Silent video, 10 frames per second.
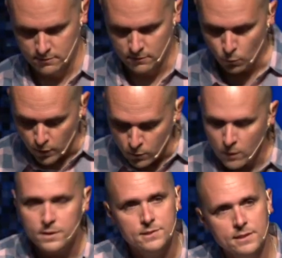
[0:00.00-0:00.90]
We
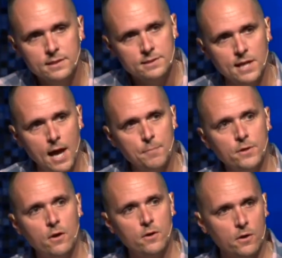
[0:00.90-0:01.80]
want to see this happen
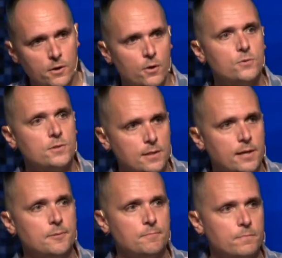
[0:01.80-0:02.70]
on our
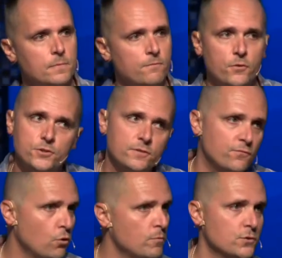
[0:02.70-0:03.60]
coastline. First and
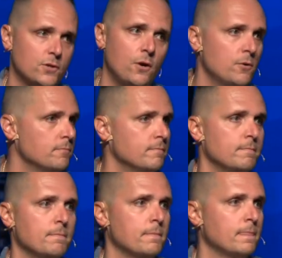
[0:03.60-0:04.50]
foremost, home.
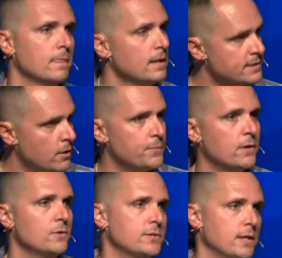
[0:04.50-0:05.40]
Let's help the
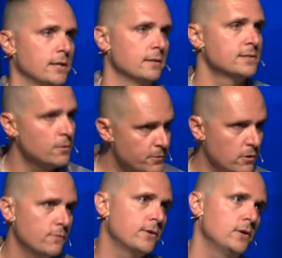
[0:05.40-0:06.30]
coastline. Let's help the
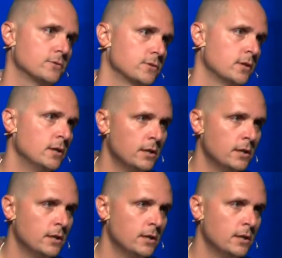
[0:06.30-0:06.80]
Gulf Coast.